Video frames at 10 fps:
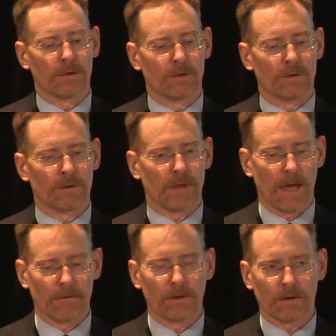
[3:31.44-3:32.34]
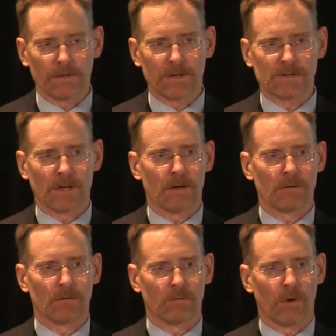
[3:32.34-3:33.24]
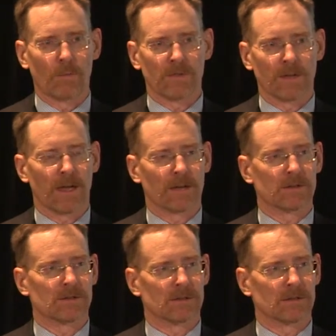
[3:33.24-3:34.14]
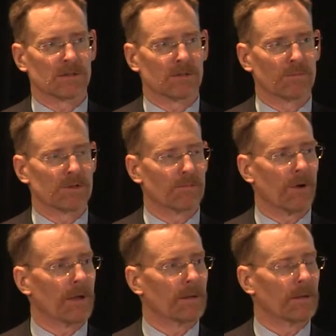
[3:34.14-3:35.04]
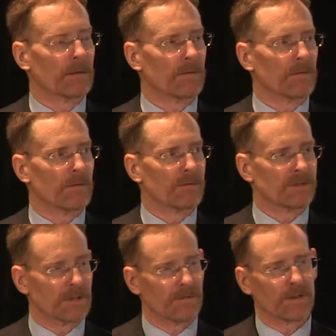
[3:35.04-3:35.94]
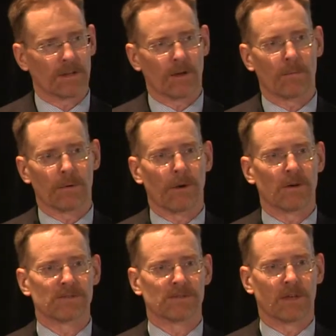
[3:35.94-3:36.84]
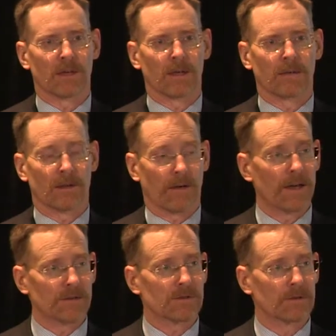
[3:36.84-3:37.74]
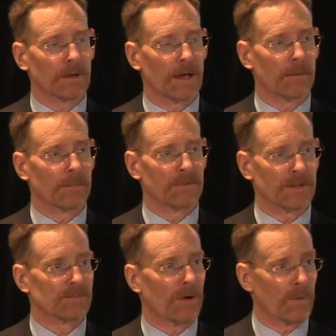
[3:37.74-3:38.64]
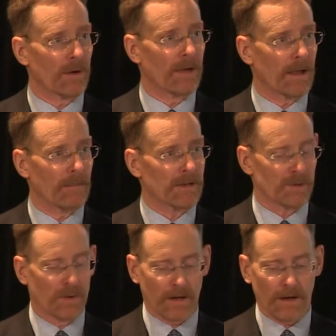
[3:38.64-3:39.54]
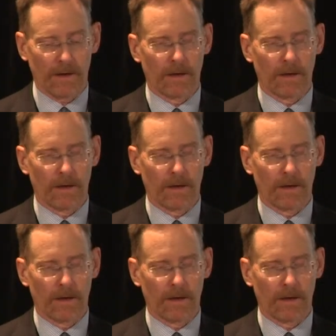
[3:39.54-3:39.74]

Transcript: You can have a lot of things go wrong with an air conditioning system which might significantly compromise their age. Things might wear out much quicker.